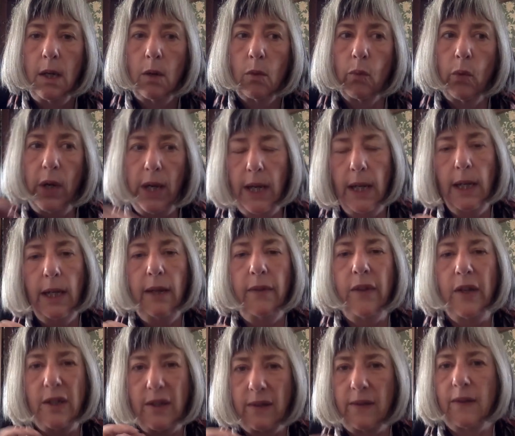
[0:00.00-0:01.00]
really
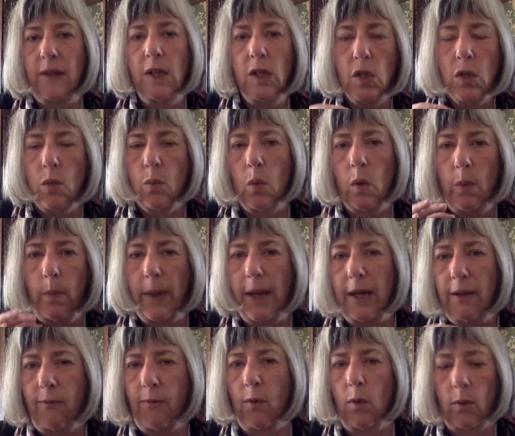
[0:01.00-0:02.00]
the decision will
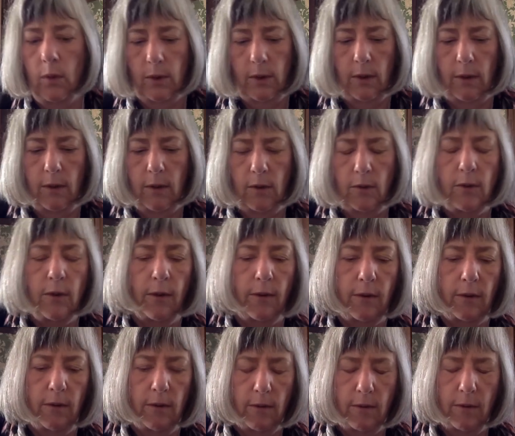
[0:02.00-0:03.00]
be for
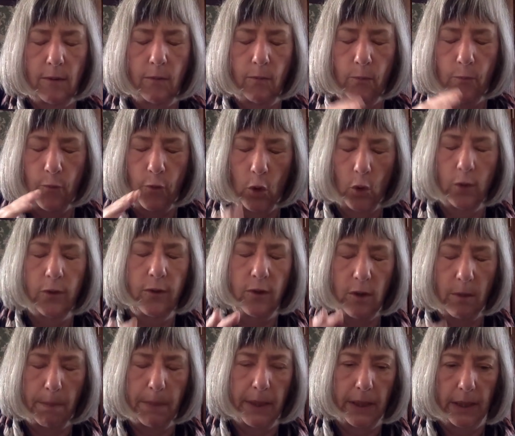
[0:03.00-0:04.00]

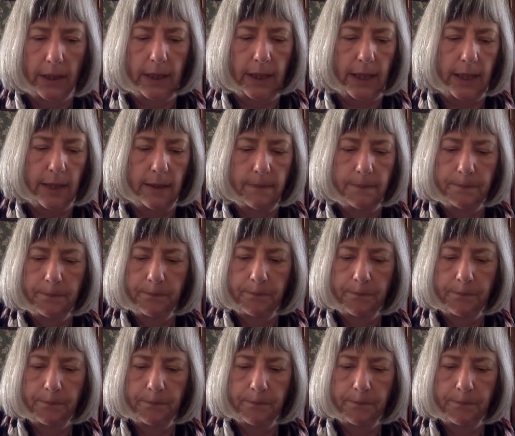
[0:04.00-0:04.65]
stability?